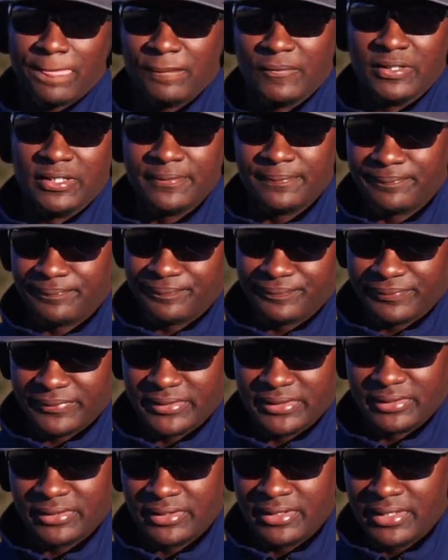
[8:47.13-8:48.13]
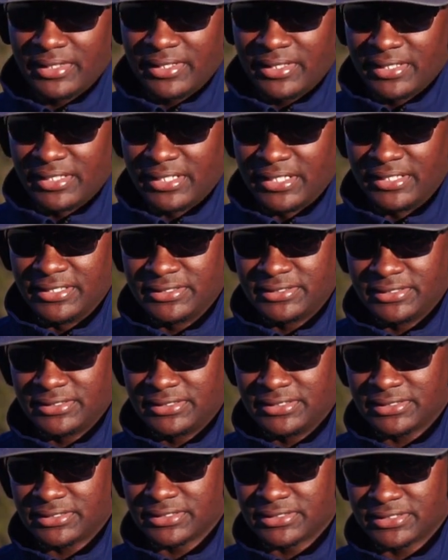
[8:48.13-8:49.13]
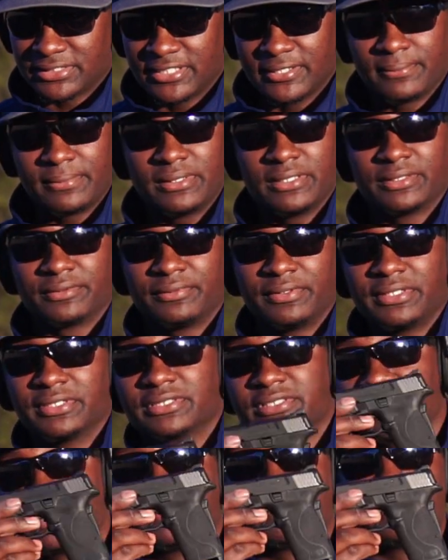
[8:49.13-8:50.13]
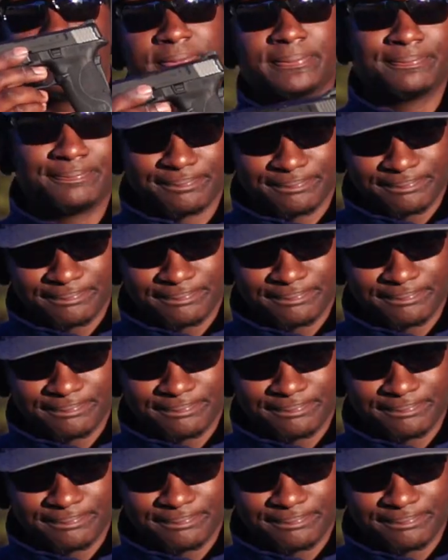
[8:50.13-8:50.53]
well, easy disassembly and reassembly.